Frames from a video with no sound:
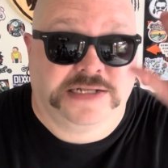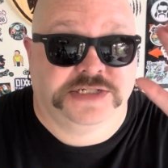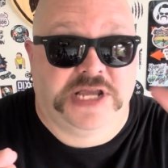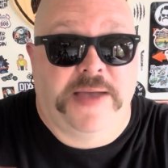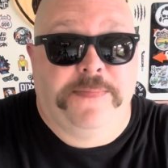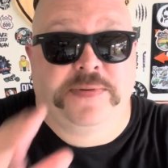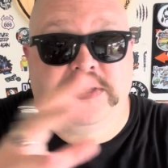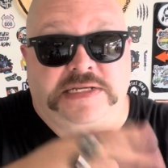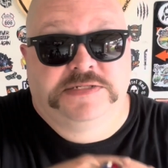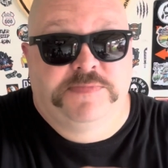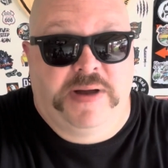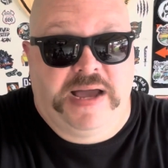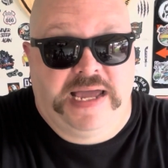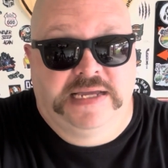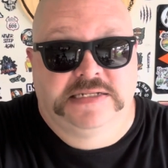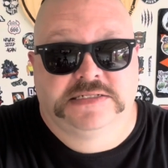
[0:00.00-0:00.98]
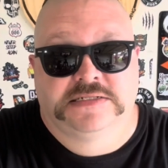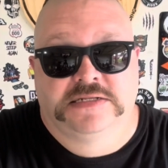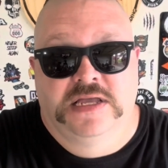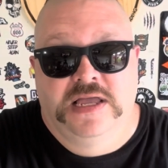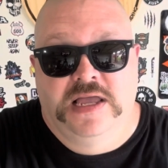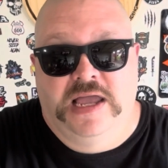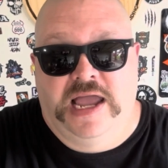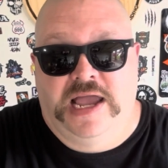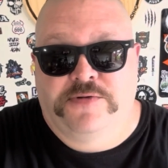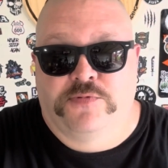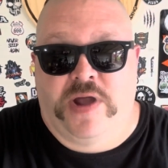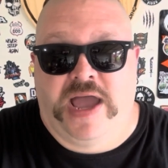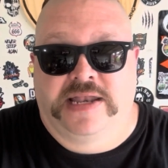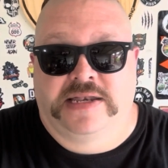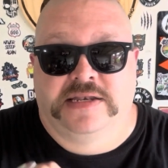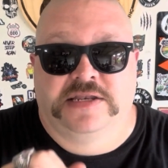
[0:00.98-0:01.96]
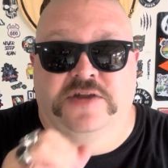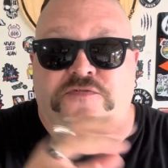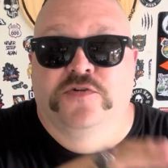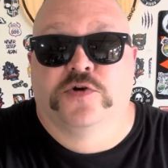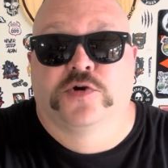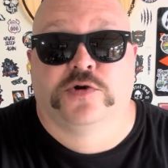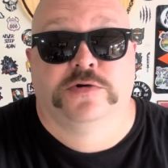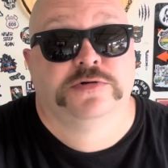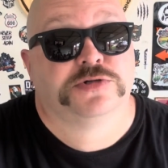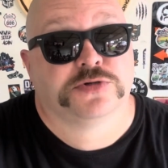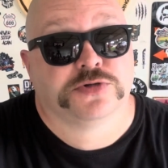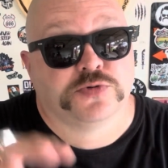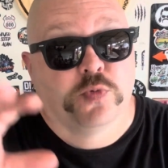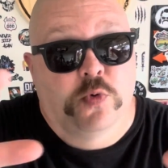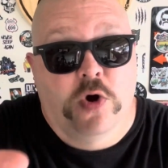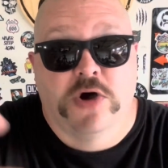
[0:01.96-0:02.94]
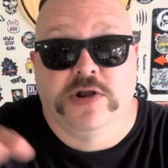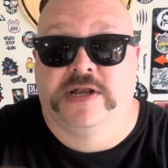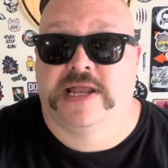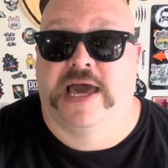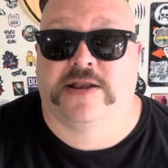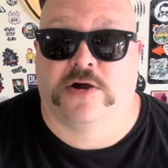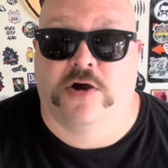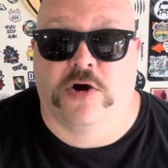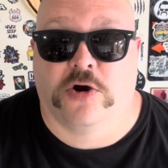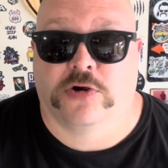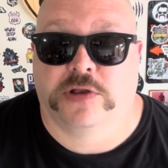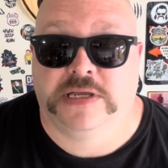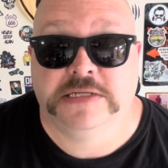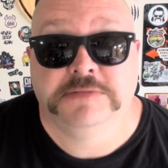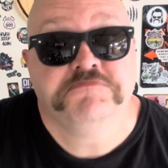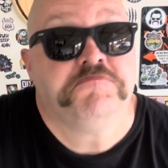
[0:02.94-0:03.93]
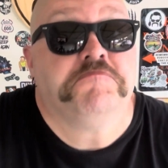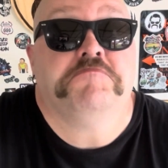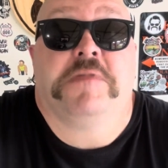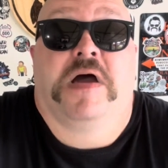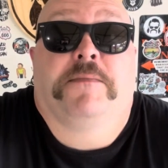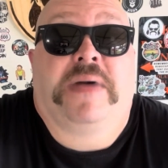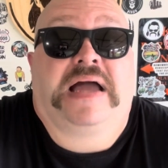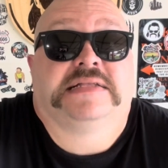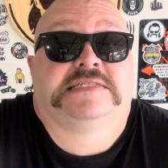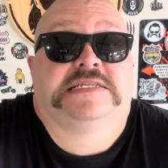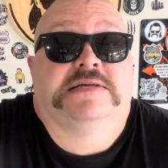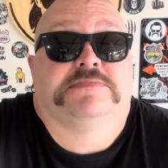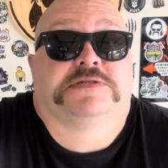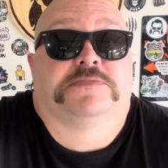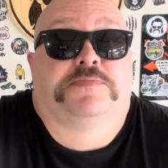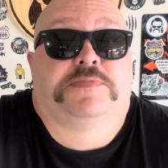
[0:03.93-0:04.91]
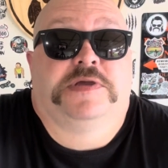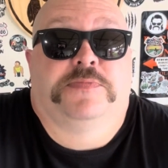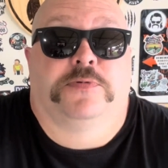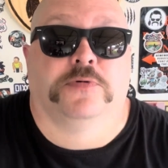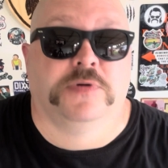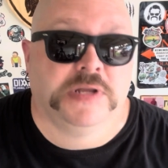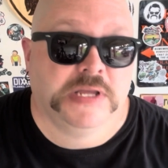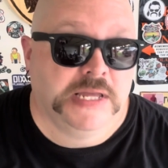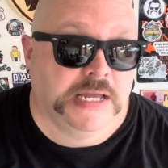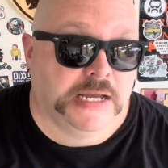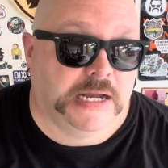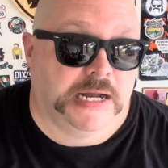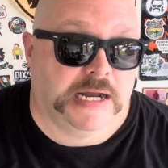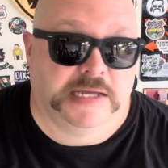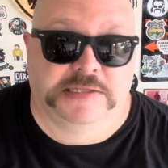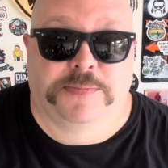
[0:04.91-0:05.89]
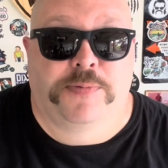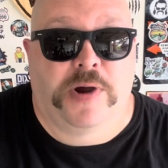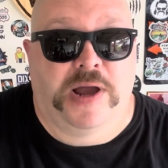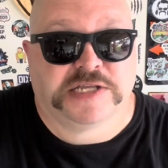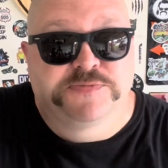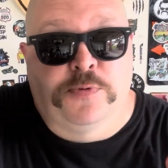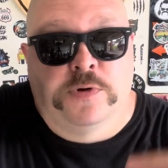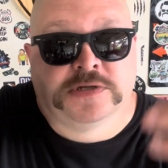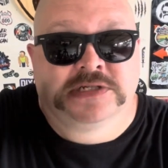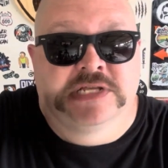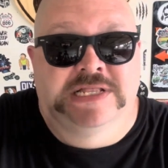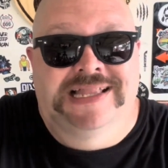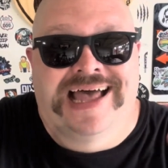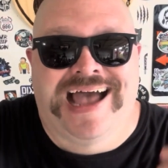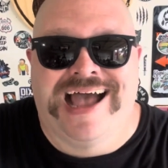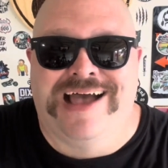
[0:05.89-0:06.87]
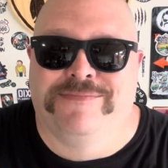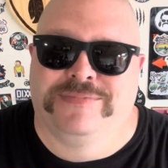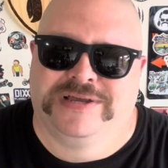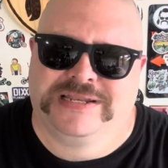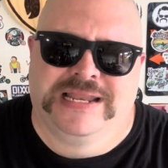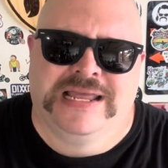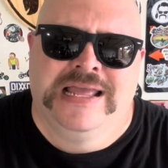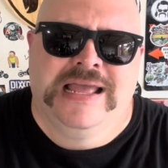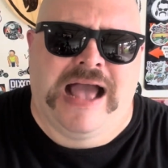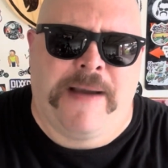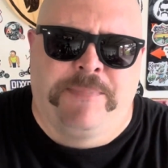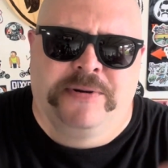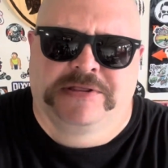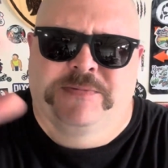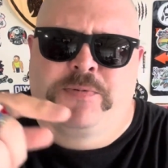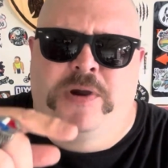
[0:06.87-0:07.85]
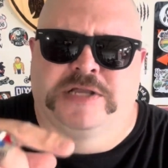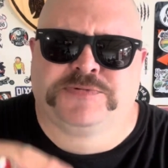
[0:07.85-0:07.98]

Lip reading: Japanese bikes and riding different cruisers wanted out of Harley. That might tempt some people. The price point's a little high, but I'll put the price